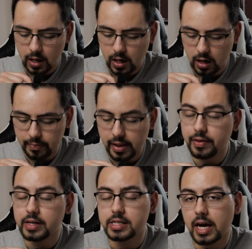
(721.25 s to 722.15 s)
Now
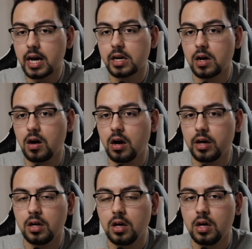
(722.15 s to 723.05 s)
the second
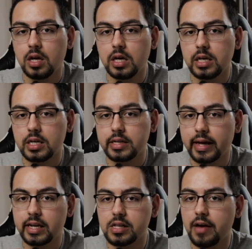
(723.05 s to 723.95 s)
con is
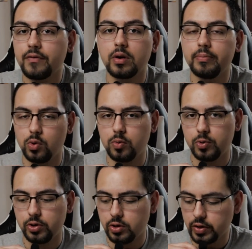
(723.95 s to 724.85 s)
that it's not very mobile.